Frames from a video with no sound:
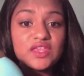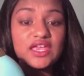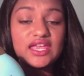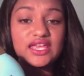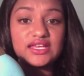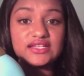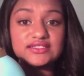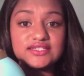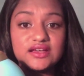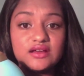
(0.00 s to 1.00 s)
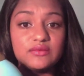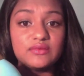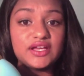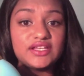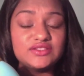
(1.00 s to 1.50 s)
and um,
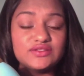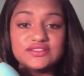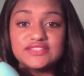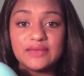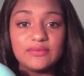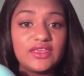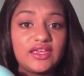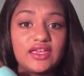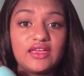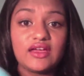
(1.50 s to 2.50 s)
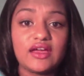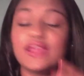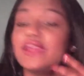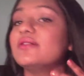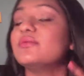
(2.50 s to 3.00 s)
i do the same thing
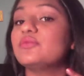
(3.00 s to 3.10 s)
i